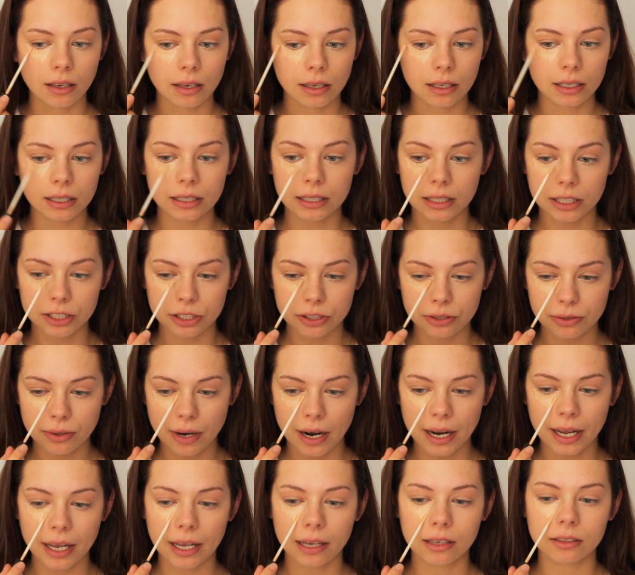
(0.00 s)
in a
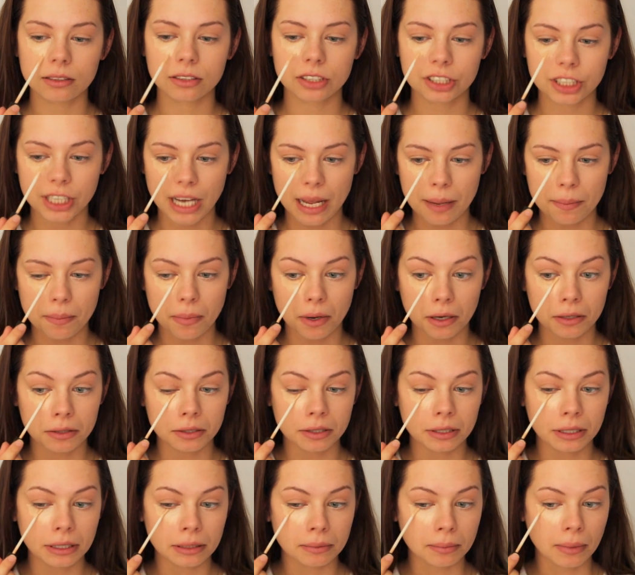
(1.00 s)
triangle shape
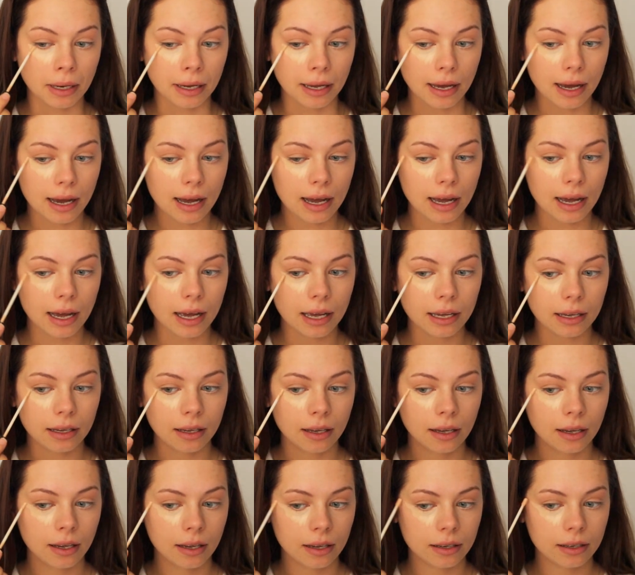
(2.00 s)
underneath my eye,
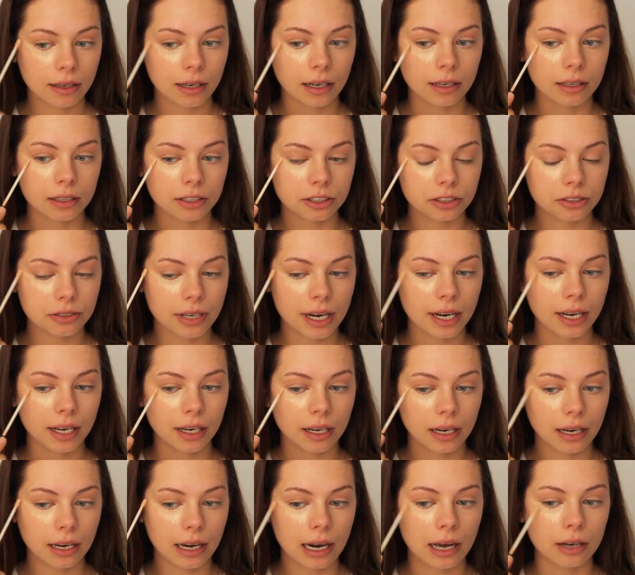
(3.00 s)
kind of dragging
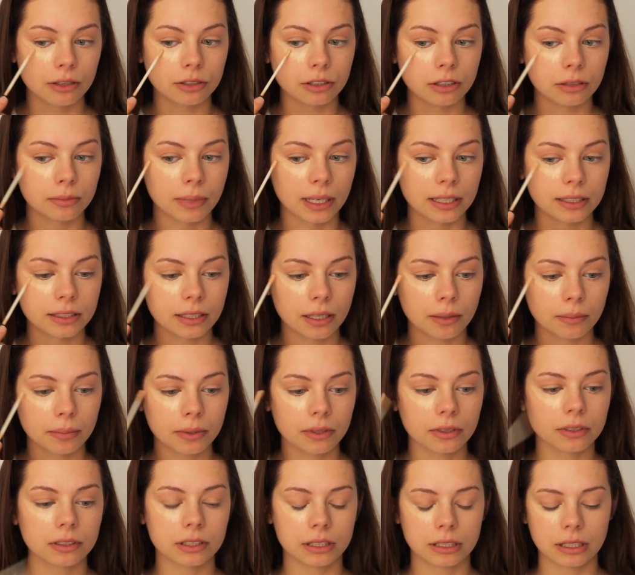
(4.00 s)
it out to my
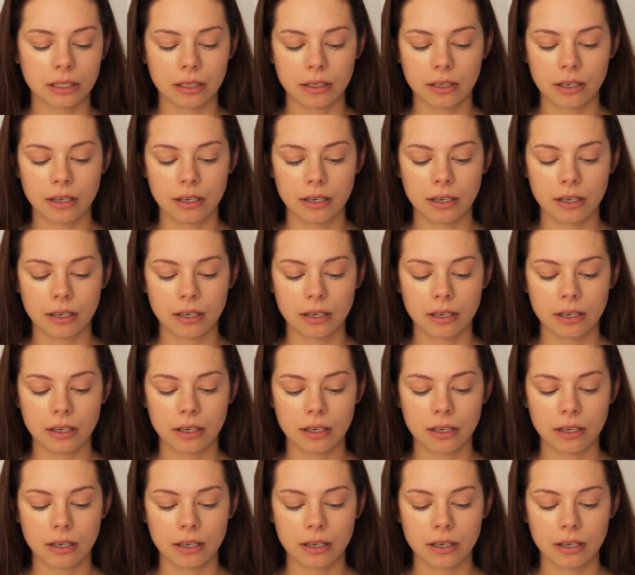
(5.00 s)
temples.